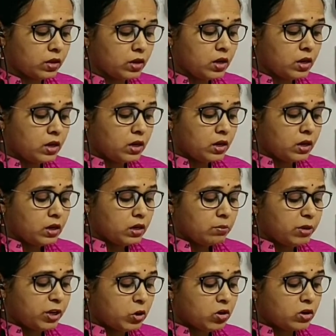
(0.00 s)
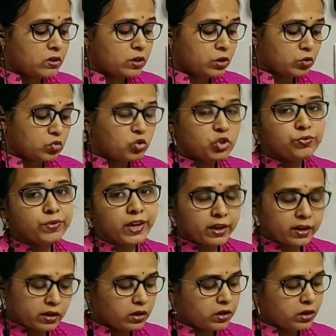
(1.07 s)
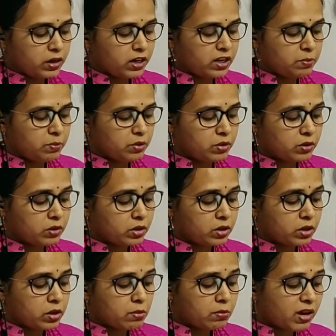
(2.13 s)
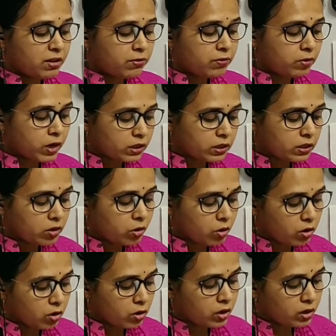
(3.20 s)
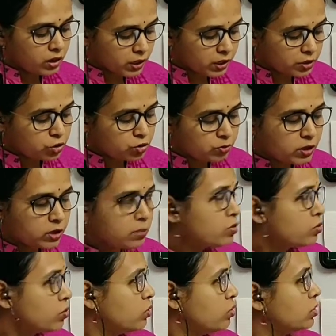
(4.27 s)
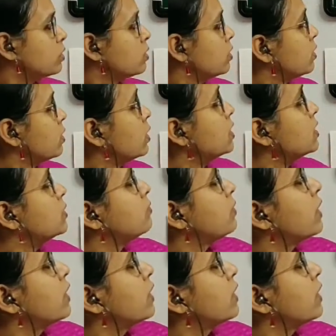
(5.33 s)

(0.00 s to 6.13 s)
because the roots were deeper. My father ordered it to be removed. His father, Dilip